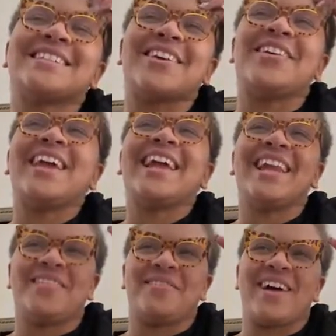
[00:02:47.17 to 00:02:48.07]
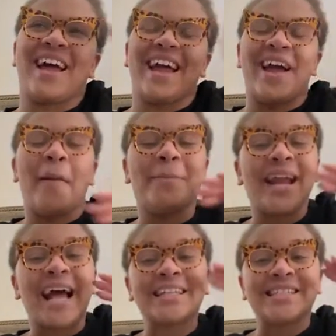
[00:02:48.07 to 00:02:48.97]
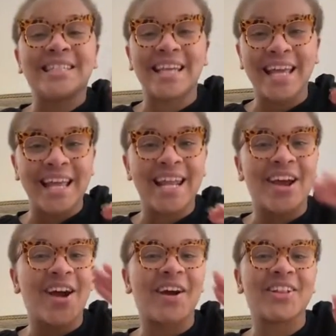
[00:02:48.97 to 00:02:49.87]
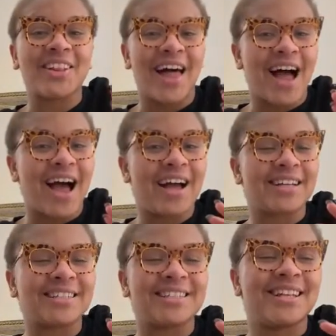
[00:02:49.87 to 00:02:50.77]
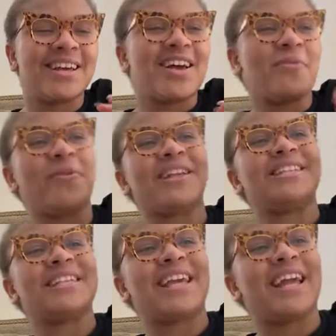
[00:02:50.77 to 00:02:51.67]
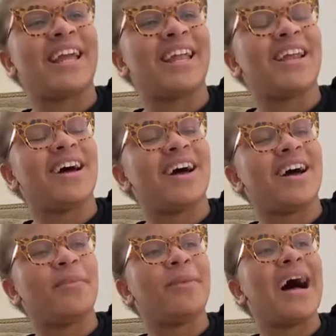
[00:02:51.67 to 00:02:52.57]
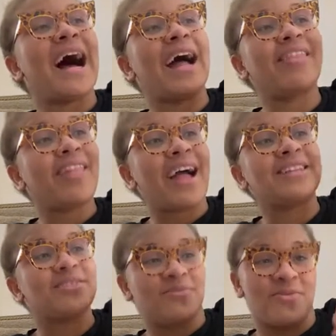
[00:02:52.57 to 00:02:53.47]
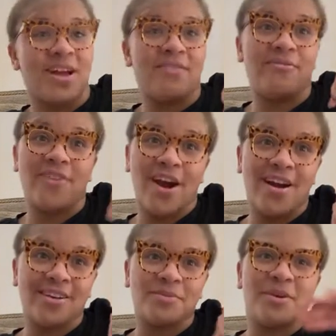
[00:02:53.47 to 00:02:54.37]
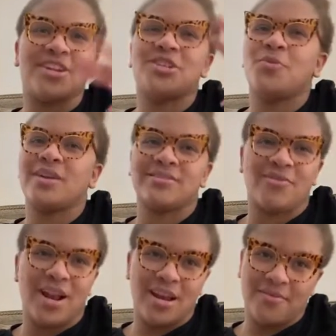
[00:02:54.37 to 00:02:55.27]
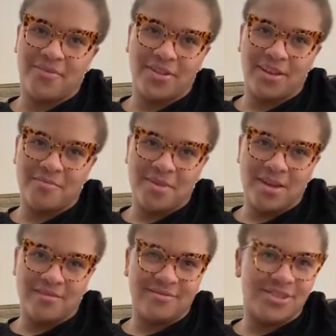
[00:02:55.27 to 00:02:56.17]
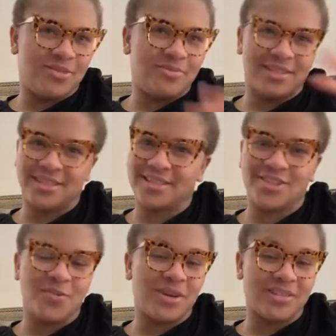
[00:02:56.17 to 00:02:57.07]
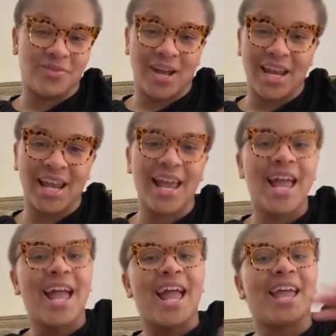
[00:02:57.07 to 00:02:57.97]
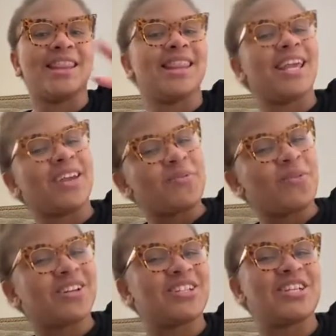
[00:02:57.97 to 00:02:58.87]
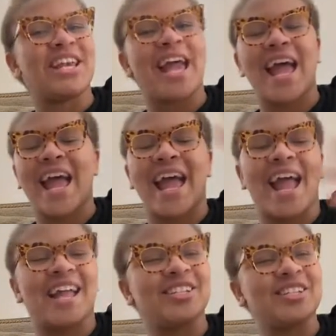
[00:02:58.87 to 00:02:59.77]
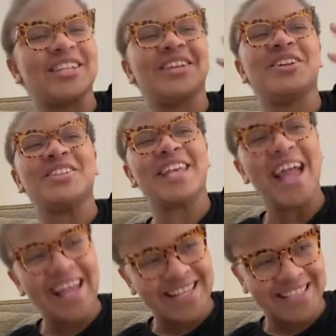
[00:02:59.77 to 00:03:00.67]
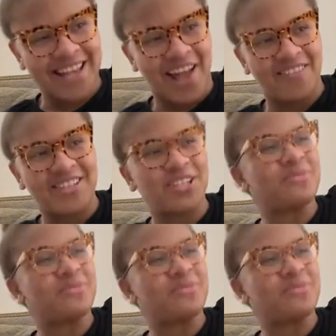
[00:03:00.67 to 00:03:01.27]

So anyway, but I did her locks. We did highlights of red first because she wasn't ready to fully commit. She wasn't ready. And then once she had just a little taste of it,